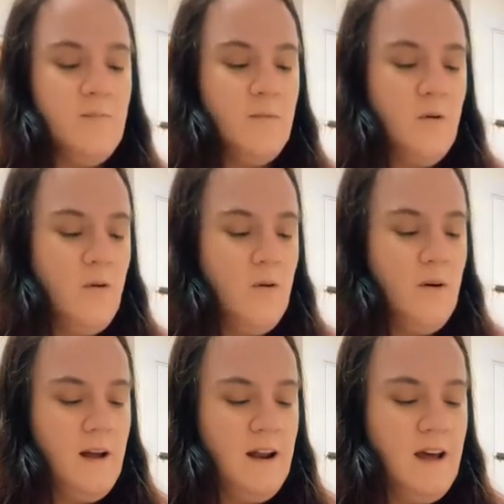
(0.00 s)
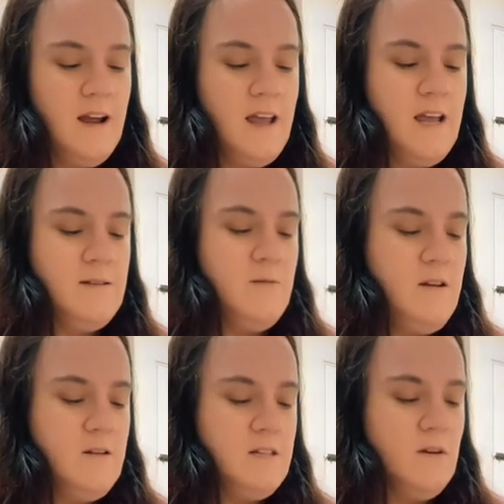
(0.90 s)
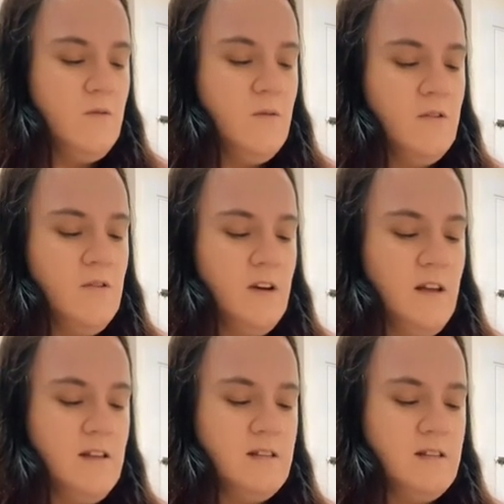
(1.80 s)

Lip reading: or in our case we're using corn nuggets.